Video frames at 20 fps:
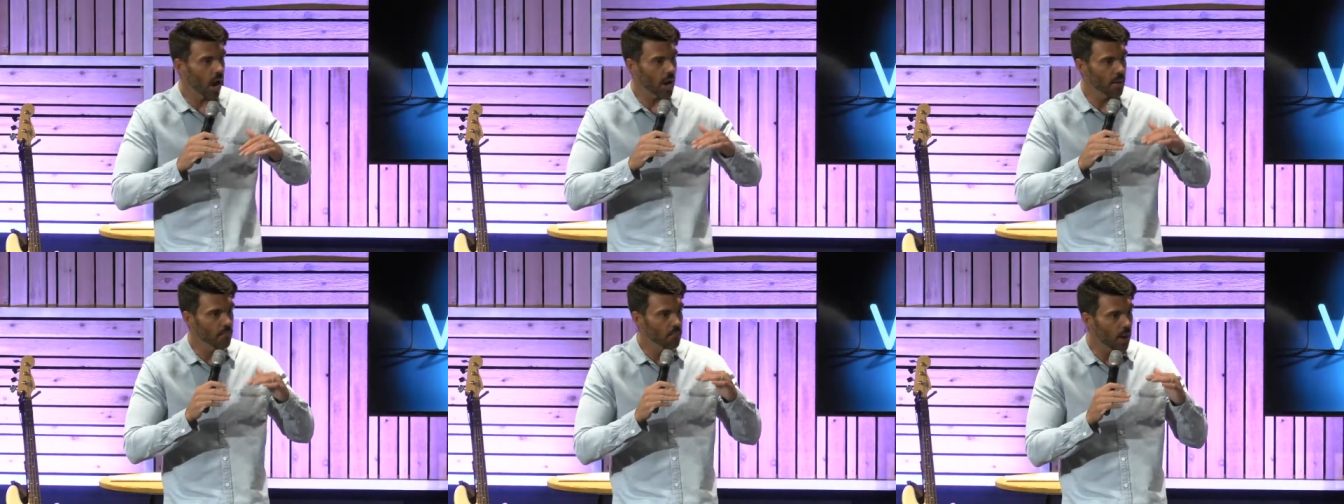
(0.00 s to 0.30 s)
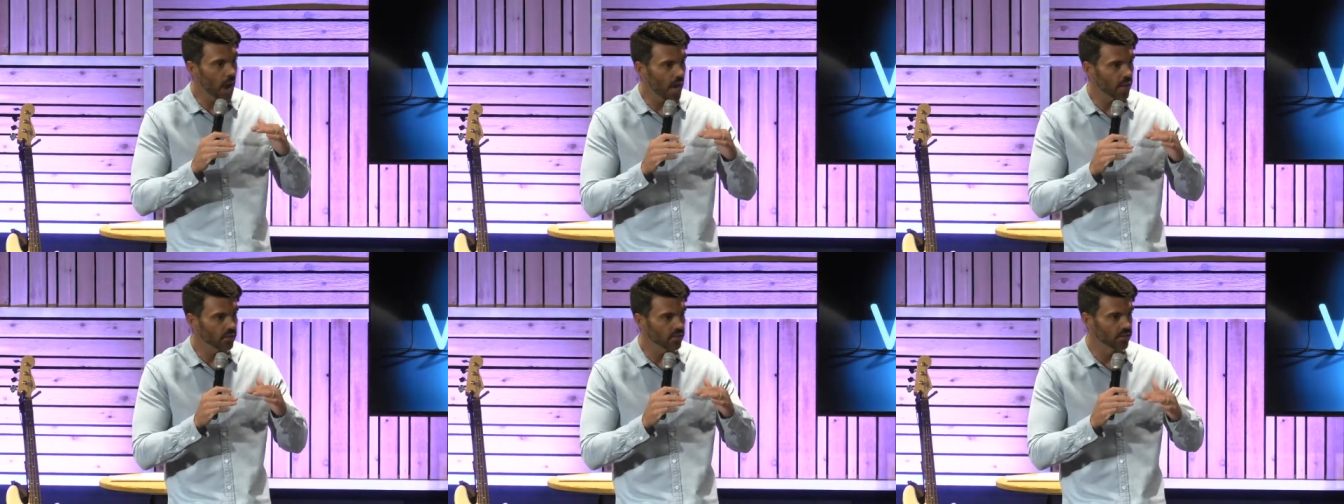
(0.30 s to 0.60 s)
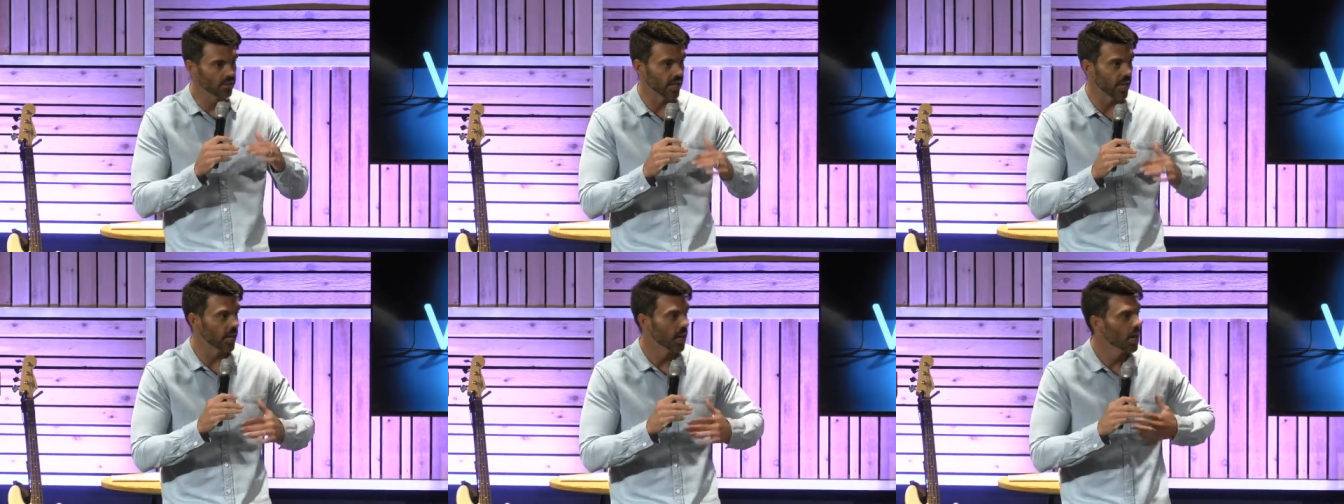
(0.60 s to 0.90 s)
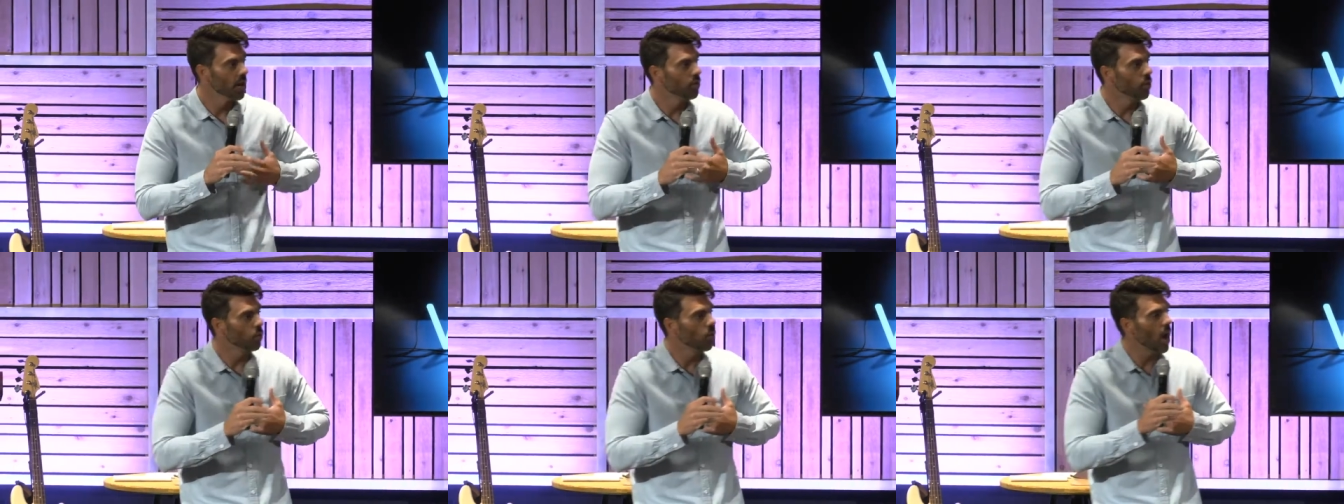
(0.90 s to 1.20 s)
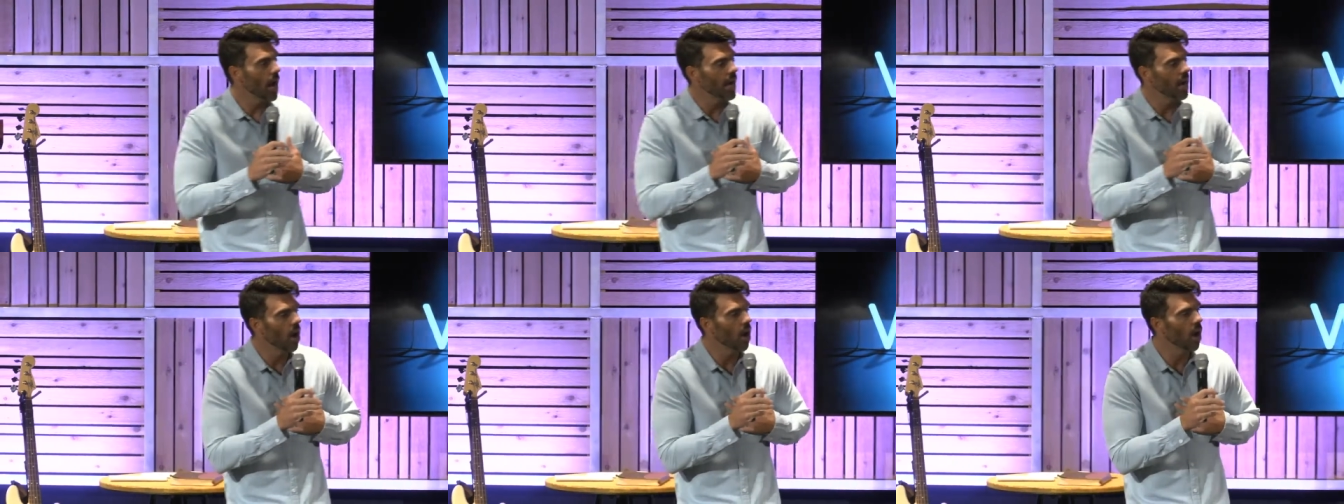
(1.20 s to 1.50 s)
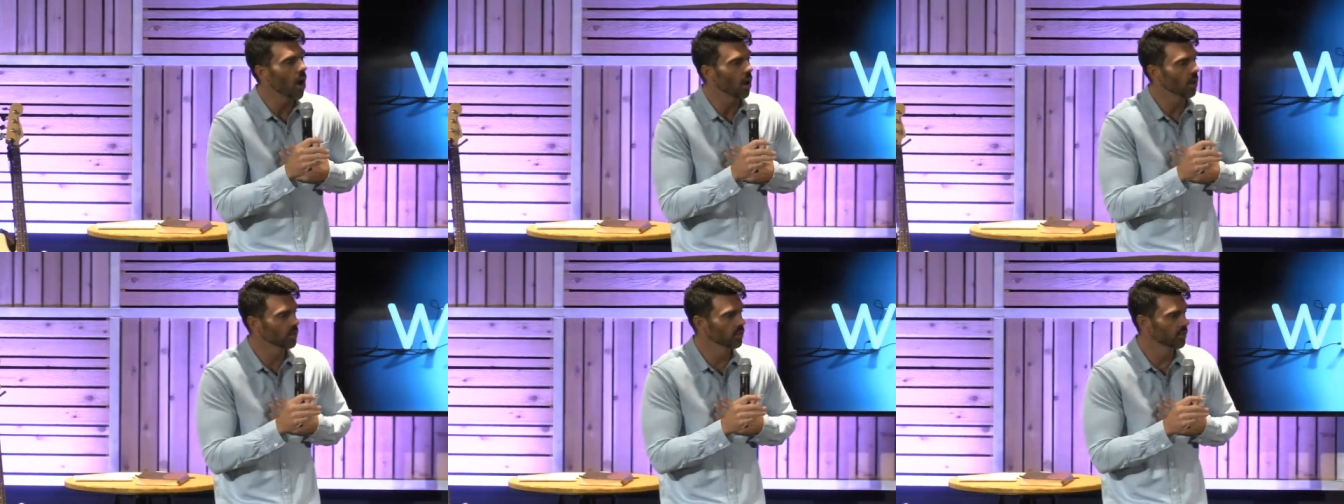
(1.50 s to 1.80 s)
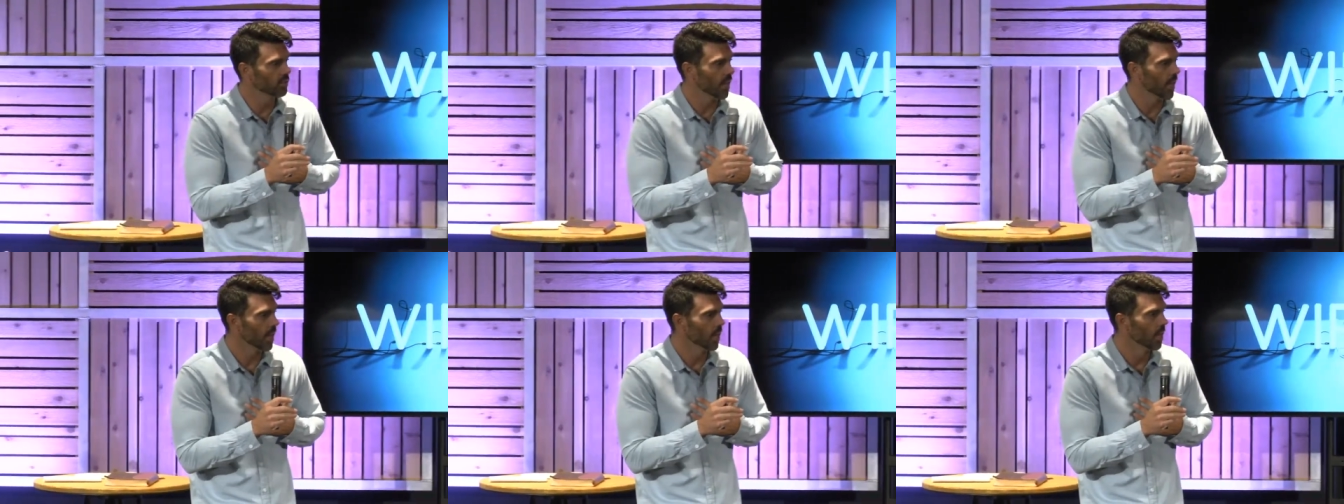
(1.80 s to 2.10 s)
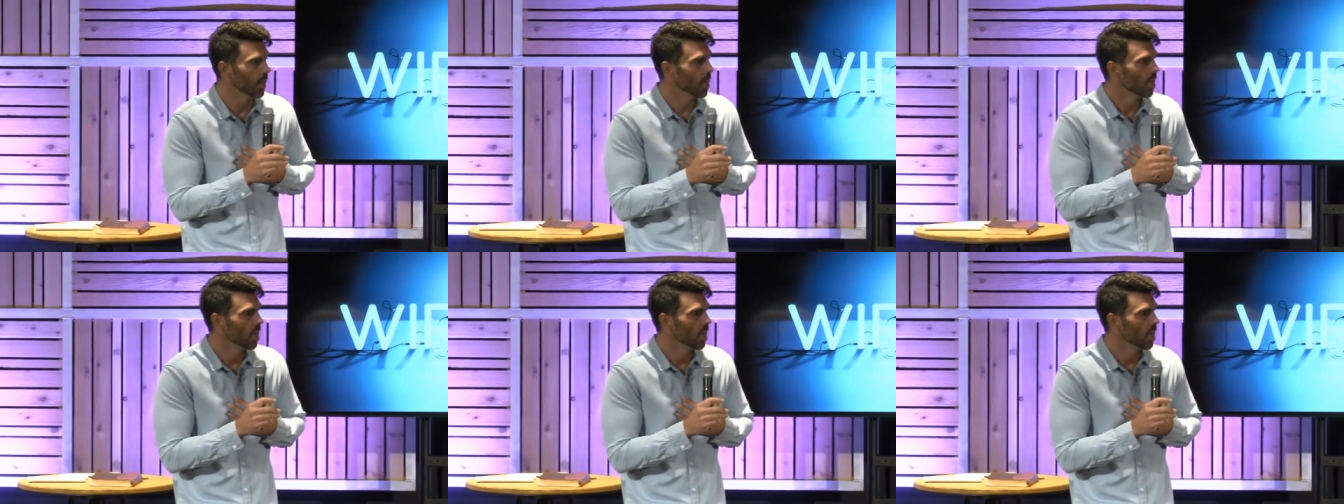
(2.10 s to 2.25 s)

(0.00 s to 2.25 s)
mindset, the right heart set.